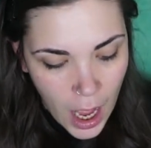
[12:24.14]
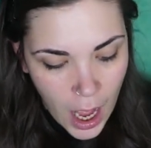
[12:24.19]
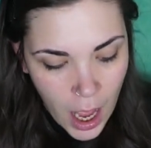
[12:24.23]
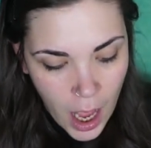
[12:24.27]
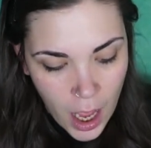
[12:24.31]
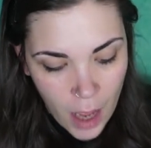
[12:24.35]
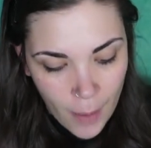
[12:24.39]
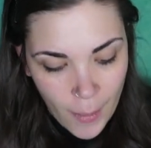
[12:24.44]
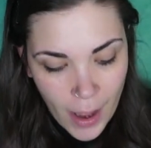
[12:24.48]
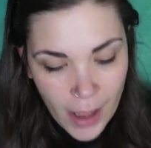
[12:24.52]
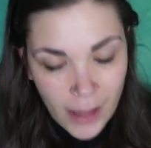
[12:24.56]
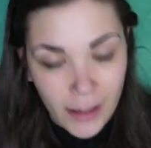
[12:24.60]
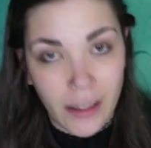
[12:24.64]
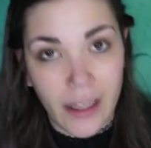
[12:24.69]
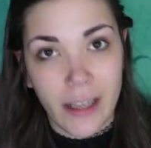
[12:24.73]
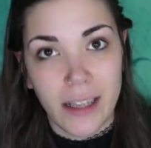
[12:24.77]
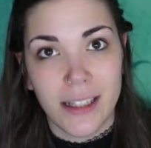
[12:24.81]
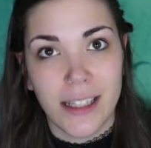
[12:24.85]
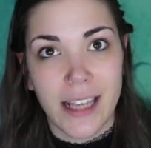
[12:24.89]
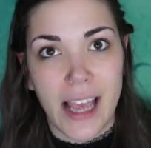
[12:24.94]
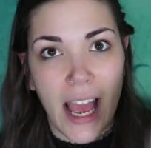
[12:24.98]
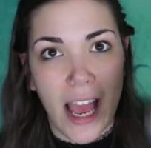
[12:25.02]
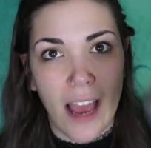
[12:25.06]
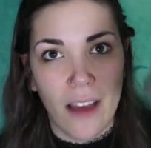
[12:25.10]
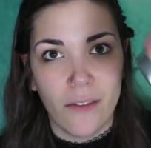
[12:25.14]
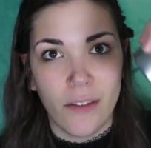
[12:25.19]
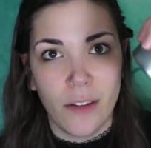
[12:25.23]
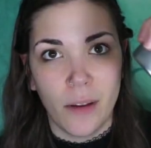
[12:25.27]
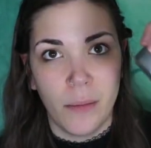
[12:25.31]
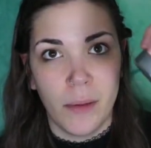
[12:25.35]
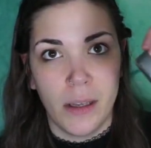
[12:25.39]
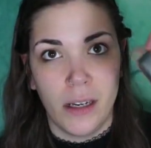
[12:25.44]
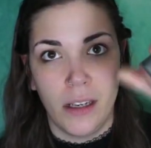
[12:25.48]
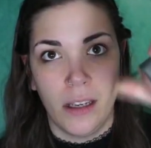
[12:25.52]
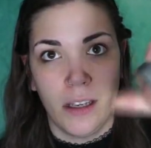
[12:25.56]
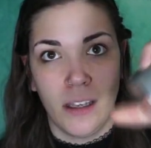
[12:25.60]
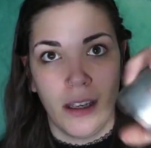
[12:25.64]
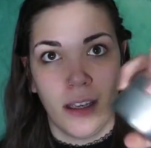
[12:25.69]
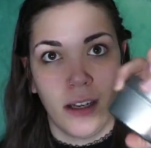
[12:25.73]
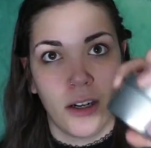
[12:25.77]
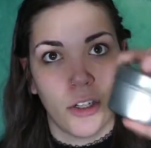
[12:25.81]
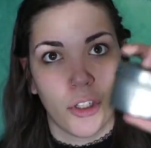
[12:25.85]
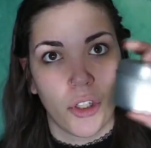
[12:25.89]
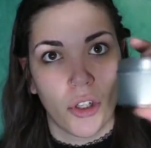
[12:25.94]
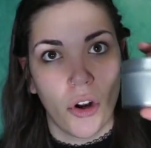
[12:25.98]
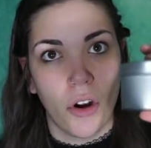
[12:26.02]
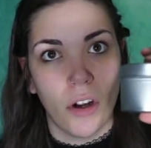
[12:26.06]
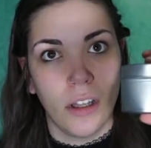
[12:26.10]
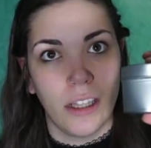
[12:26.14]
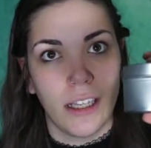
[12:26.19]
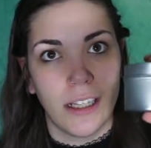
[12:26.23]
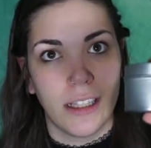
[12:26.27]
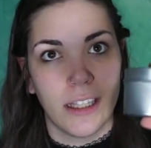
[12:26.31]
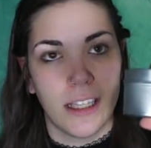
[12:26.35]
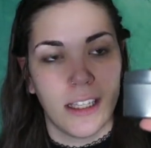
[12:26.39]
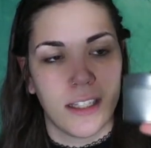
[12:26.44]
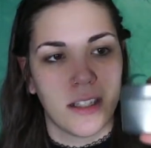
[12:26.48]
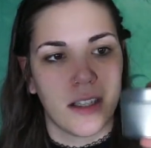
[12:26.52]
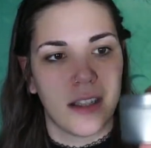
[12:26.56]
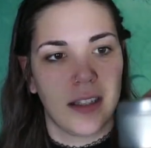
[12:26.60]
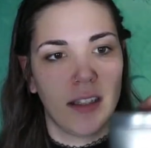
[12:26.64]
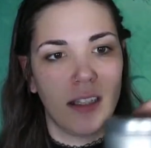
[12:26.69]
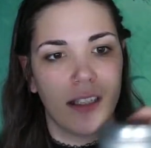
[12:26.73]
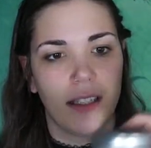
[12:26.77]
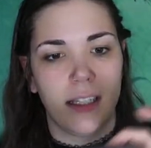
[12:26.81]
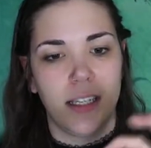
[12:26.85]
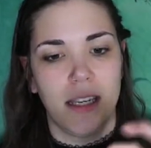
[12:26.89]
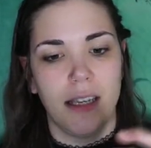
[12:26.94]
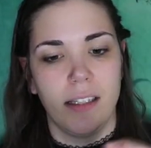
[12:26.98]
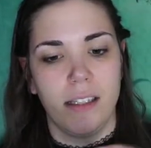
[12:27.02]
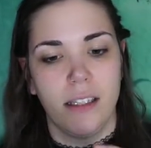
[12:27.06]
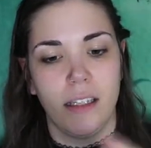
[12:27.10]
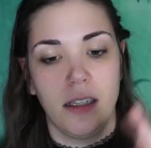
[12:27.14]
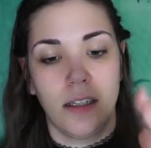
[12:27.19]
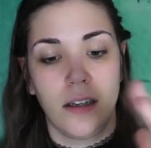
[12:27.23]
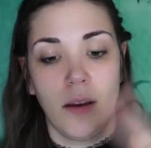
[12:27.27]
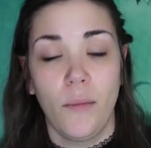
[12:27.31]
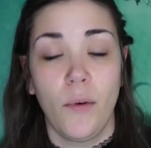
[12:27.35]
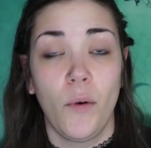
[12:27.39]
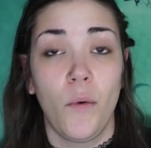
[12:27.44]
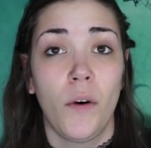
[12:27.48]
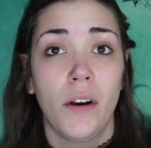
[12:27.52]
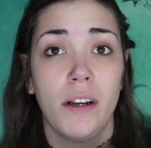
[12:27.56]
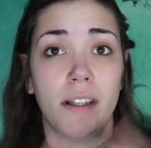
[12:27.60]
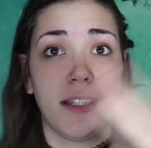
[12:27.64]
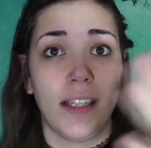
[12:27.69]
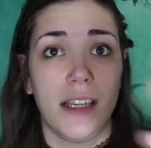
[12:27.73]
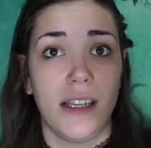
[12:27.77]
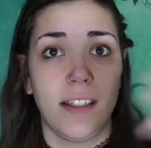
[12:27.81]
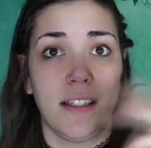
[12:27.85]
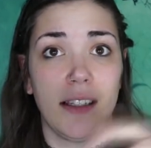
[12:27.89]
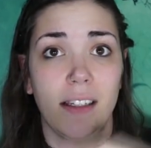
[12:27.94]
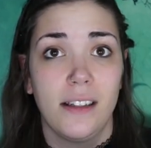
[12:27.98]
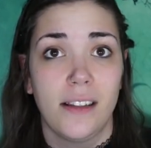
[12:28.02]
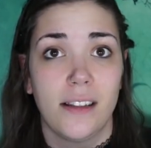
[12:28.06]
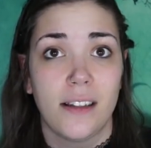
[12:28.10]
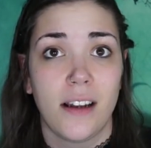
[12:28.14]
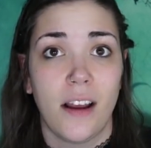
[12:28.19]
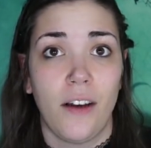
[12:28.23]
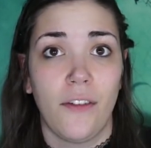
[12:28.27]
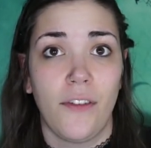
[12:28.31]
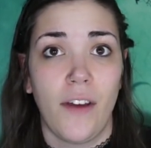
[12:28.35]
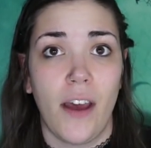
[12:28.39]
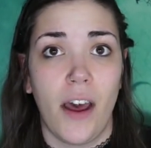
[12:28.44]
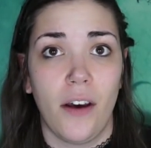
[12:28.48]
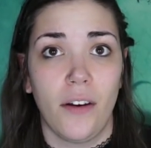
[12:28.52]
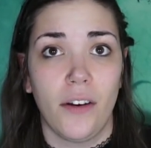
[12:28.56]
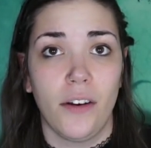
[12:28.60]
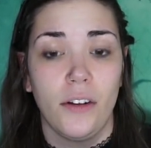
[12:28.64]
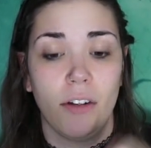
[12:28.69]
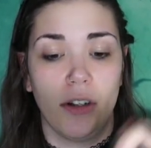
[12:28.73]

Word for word: Um, I like to have them in a, in a jar like this because it's easy. Number one, it's easy to snuff out.